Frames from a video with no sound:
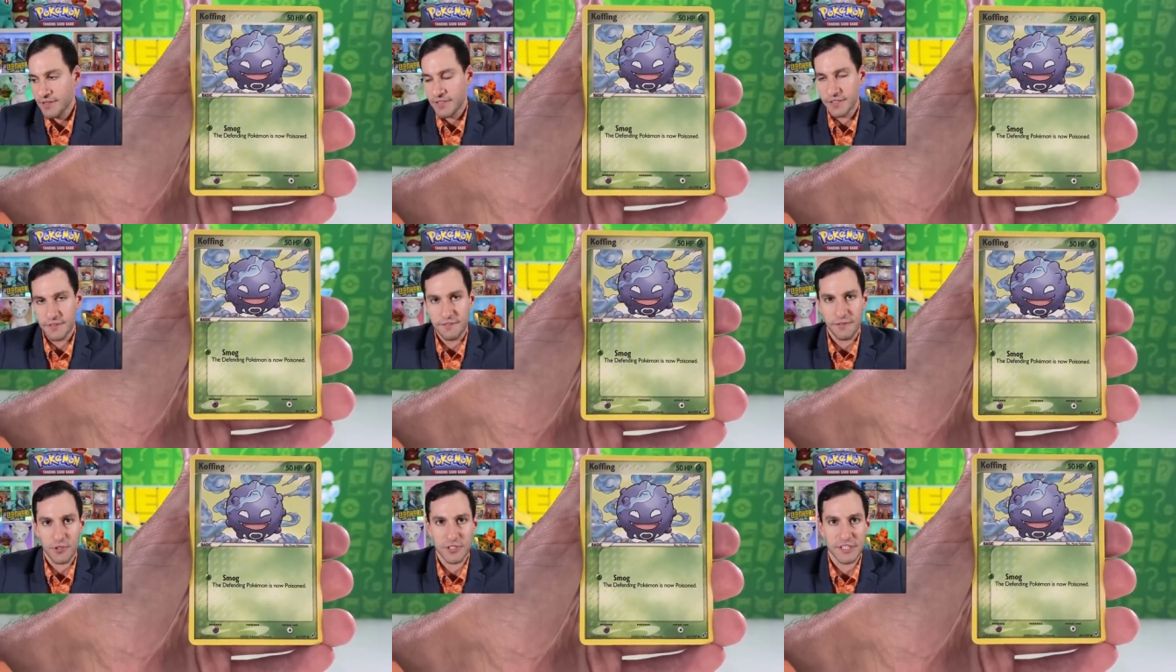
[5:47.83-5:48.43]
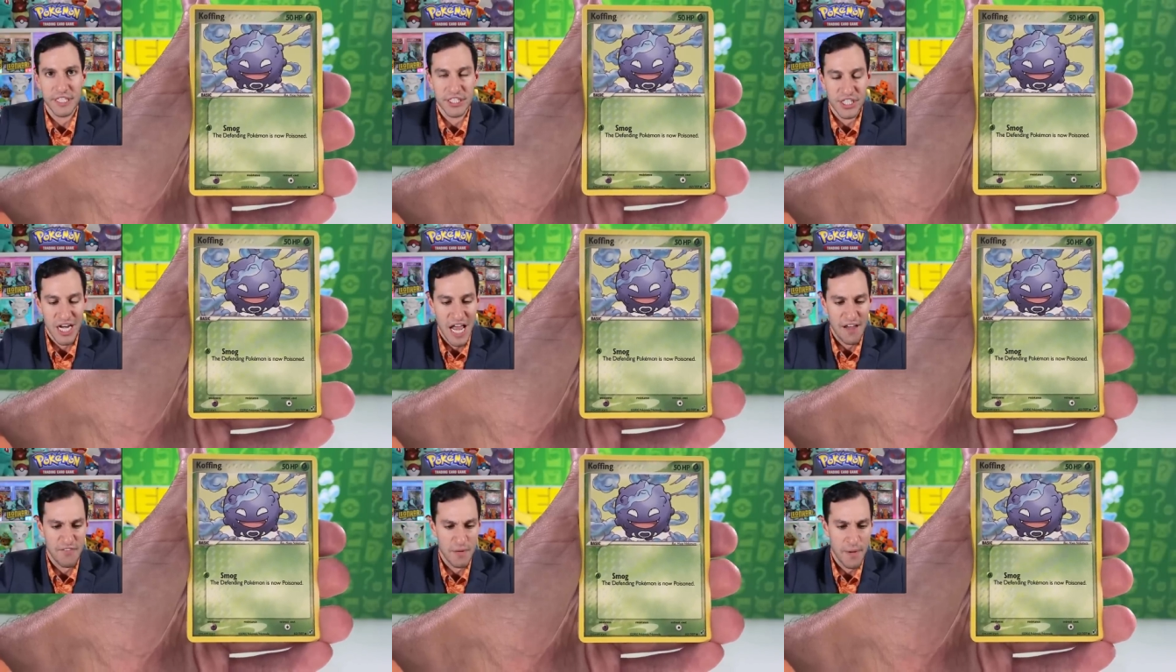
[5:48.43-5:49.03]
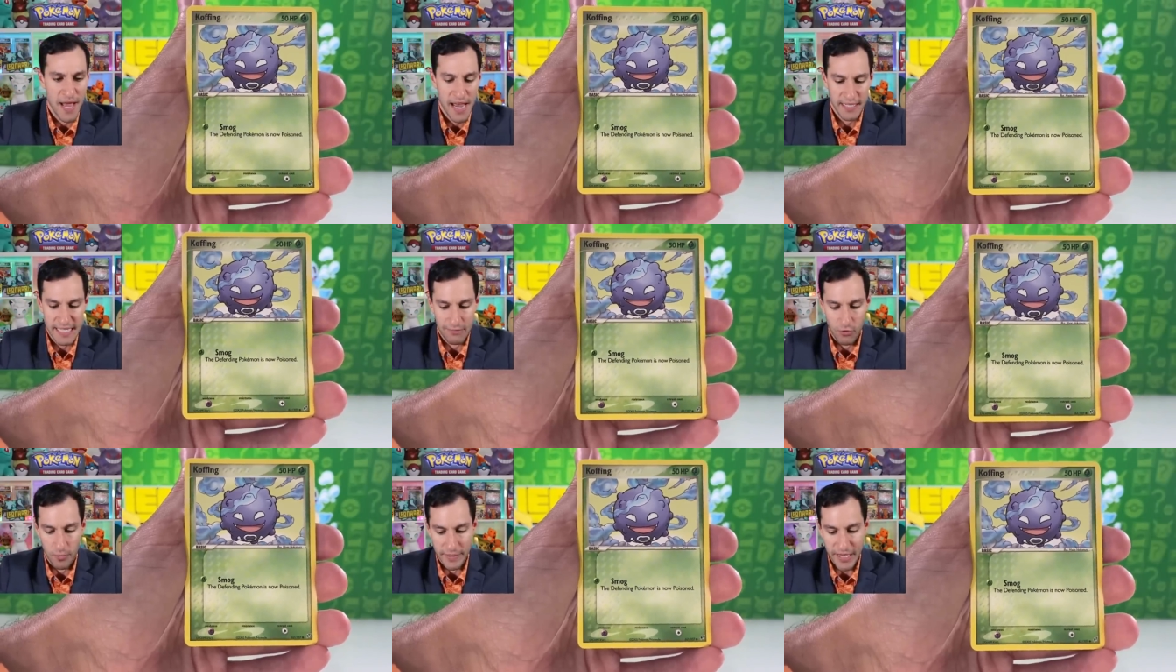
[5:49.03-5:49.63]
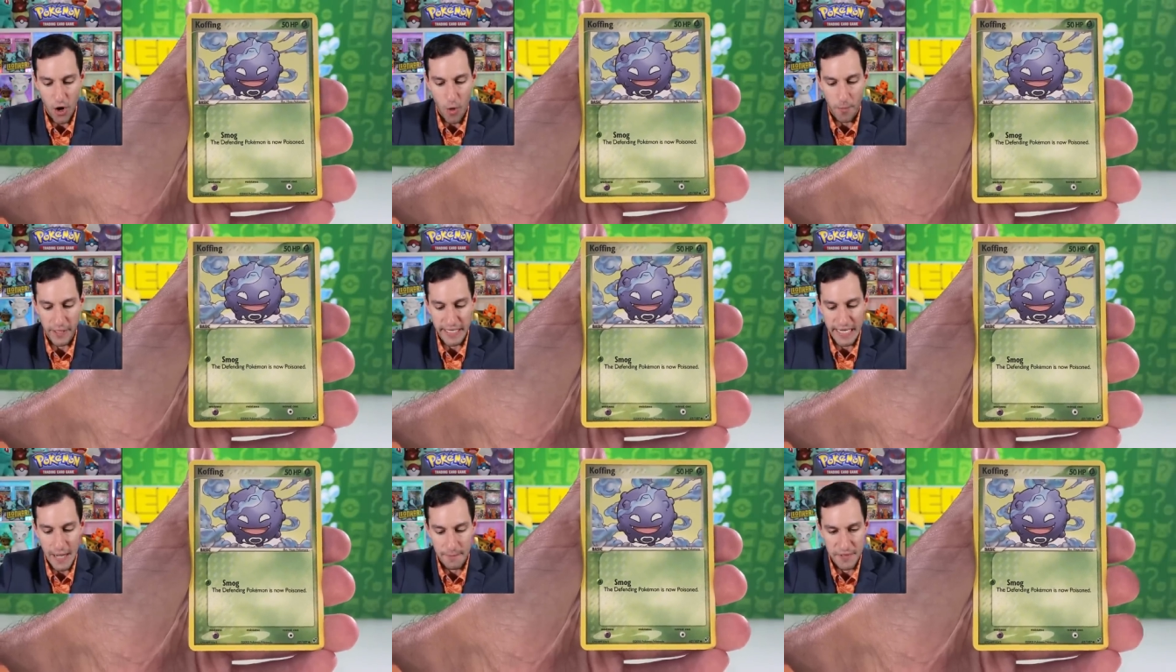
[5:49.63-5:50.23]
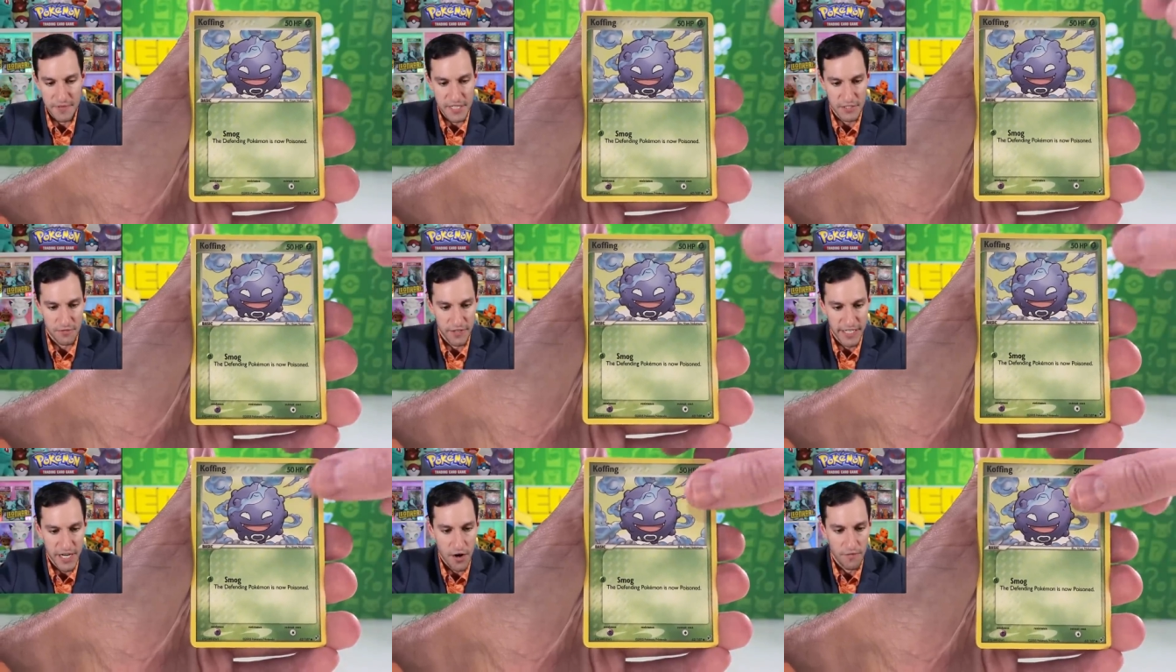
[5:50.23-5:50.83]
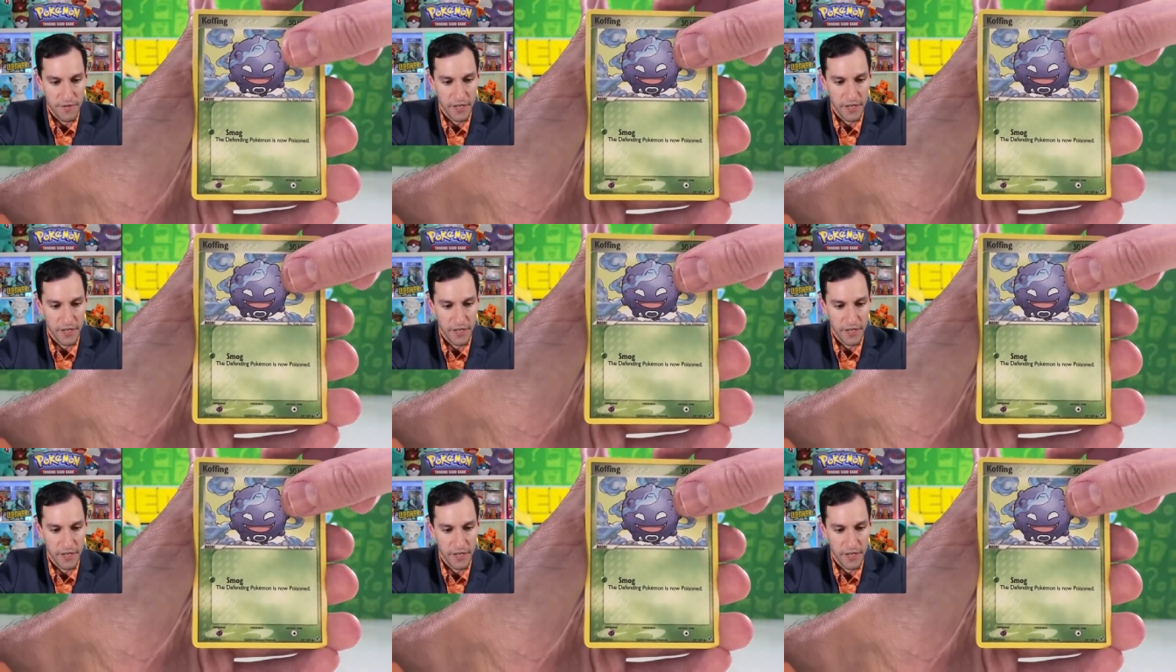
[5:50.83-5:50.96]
The first edition heavy pack that will be opening up in this video.